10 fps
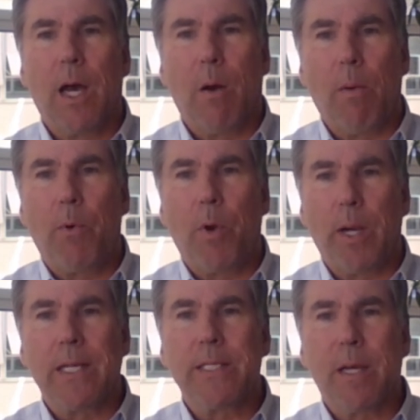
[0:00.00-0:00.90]
our
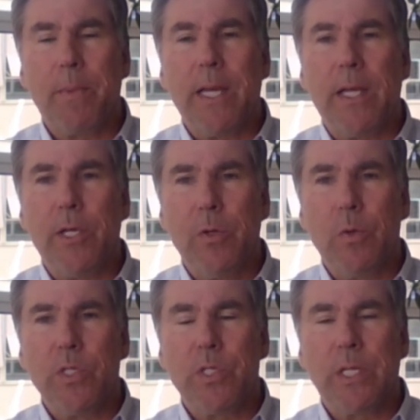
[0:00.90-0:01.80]
products are being
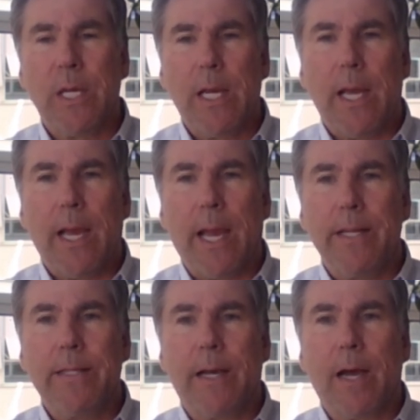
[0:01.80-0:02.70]
used
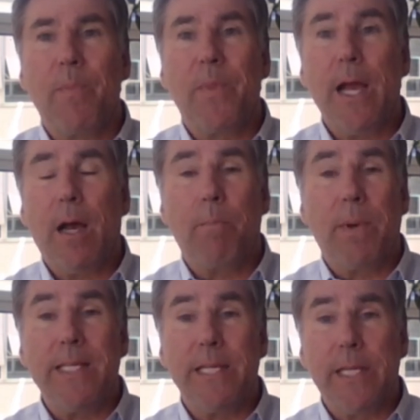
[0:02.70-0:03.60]
and they are
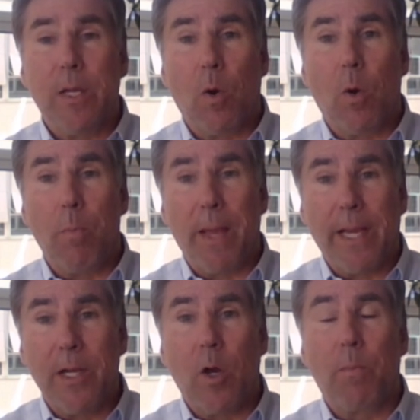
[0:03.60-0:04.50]
basically all
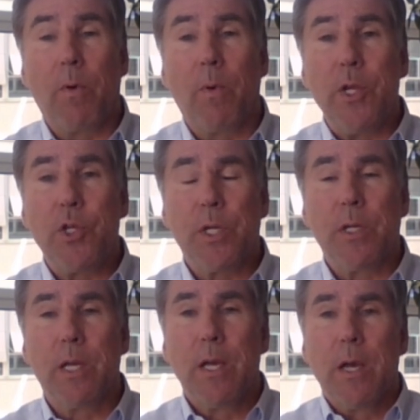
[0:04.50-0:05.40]
back in operation.